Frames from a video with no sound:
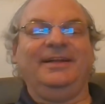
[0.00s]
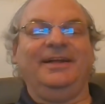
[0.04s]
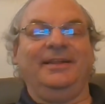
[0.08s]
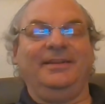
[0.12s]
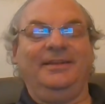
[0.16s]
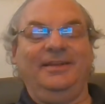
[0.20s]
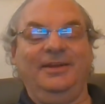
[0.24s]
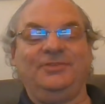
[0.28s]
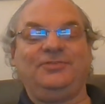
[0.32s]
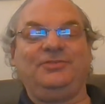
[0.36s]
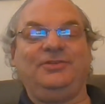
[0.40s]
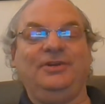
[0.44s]

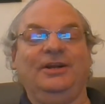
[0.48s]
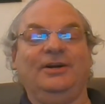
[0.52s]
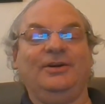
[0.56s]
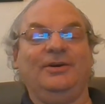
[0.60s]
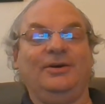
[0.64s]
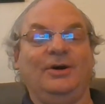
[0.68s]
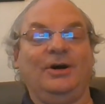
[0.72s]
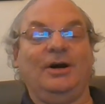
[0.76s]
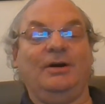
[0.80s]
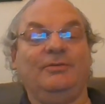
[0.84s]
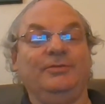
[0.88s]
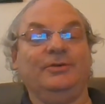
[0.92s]
This year,
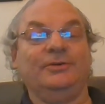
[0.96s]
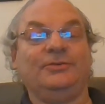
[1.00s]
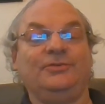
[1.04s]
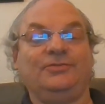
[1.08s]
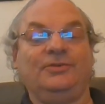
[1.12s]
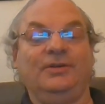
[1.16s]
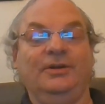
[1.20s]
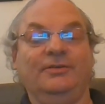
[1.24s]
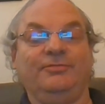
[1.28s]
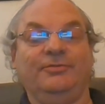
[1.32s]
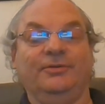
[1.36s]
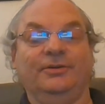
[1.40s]
however, it's
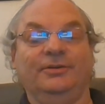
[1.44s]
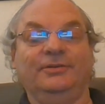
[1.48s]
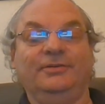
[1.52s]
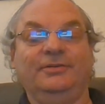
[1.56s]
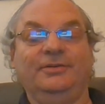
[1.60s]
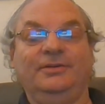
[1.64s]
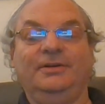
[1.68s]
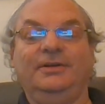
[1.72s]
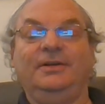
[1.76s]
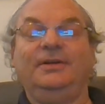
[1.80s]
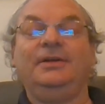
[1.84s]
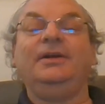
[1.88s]
different.
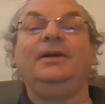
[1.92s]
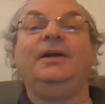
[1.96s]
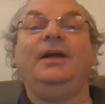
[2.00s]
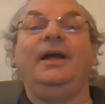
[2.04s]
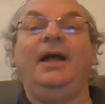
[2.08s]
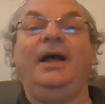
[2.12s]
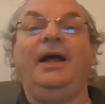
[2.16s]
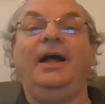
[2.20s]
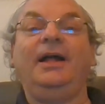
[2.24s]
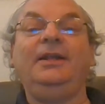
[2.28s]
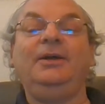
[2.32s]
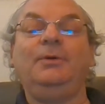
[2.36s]

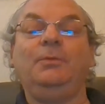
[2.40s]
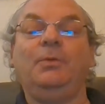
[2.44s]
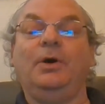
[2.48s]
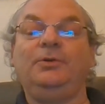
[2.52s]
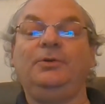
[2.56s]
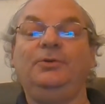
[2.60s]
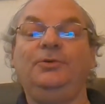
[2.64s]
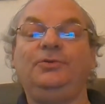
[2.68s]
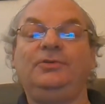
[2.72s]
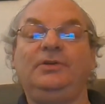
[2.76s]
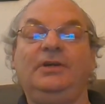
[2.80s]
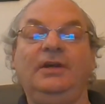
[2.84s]
Anyone
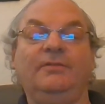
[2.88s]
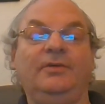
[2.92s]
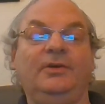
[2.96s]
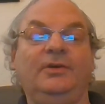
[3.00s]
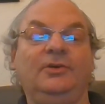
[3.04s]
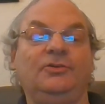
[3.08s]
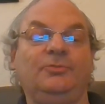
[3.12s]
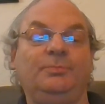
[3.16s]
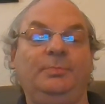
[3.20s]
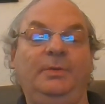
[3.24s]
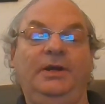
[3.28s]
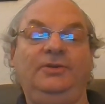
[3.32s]
who's giving a
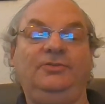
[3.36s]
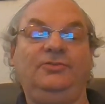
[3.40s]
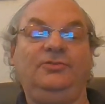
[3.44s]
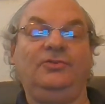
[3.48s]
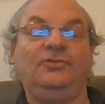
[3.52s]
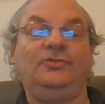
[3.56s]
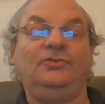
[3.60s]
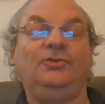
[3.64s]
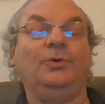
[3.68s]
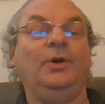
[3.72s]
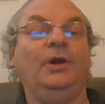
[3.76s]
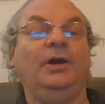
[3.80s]
speech
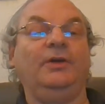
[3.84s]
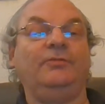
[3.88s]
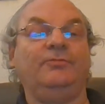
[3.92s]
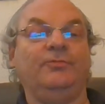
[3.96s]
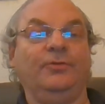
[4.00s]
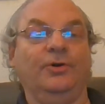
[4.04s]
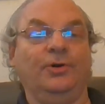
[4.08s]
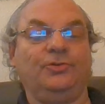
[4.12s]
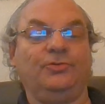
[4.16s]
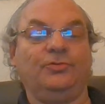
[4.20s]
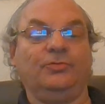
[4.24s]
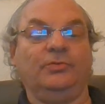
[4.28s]
is doing it
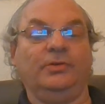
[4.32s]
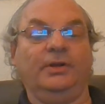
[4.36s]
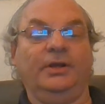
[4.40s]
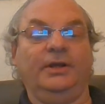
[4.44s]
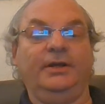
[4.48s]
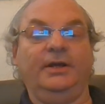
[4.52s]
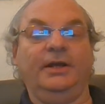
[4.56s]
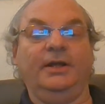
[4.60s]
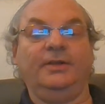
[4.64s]
virtually,